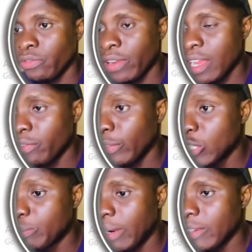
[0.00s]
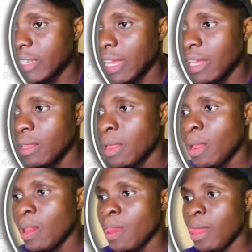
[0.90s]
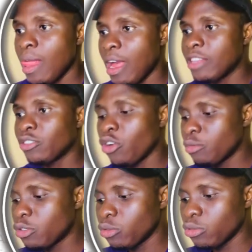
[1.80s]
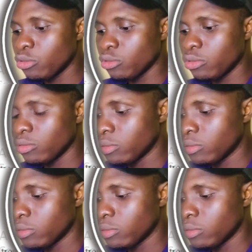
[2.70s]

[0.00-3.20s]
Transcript: Firefox browser, and come to